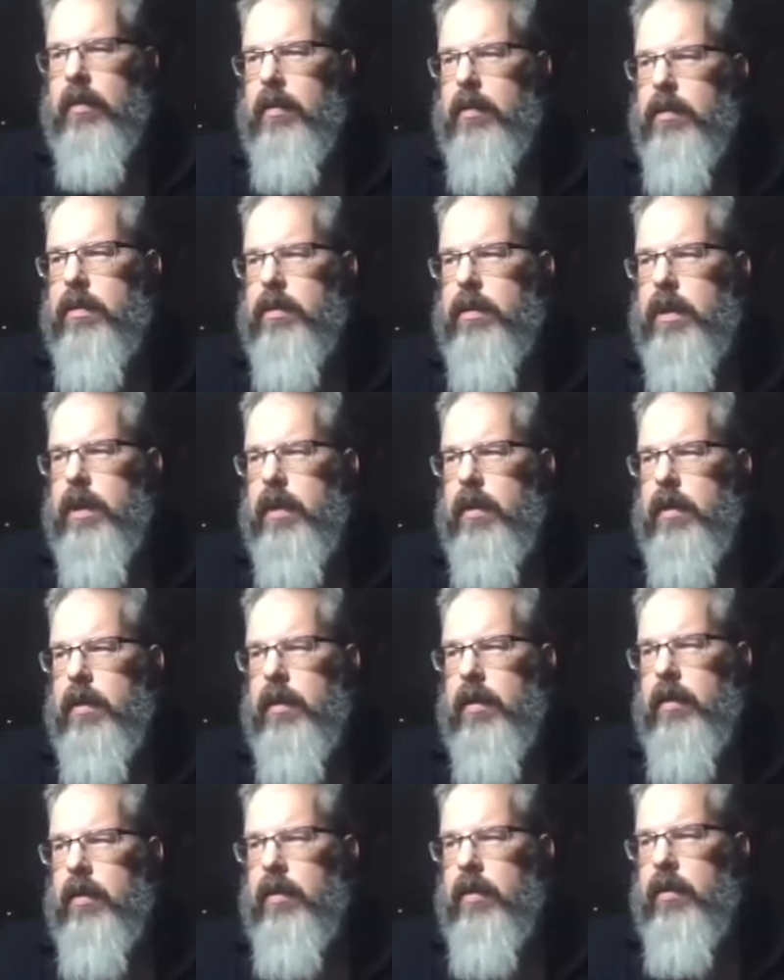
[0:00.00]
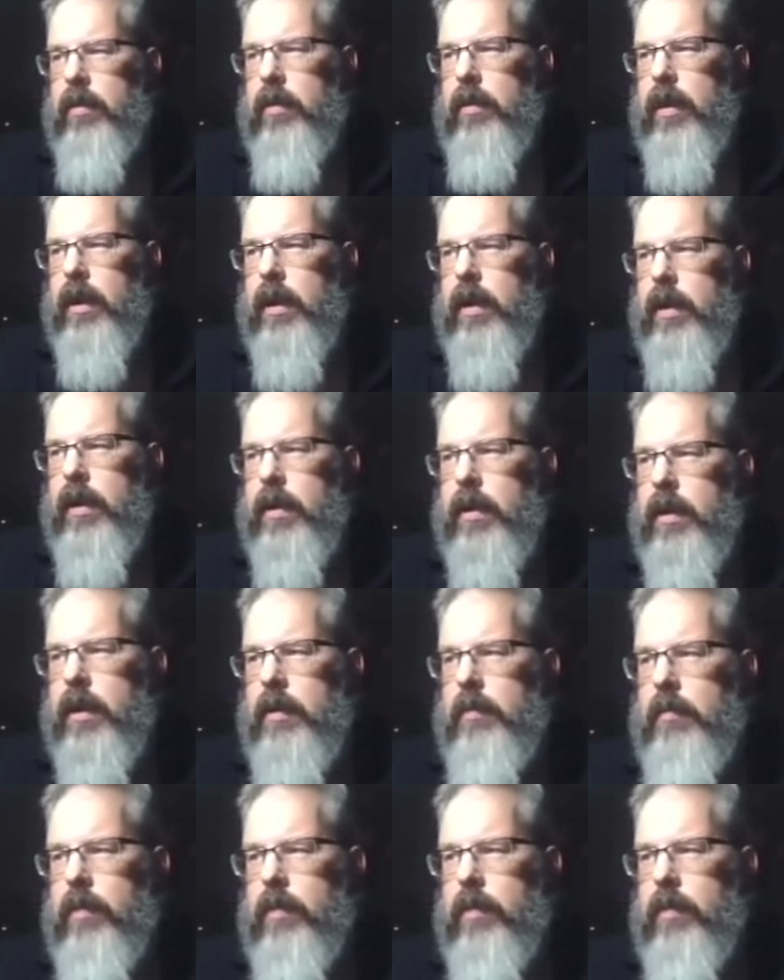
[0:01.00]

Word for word: We'll say Alan D.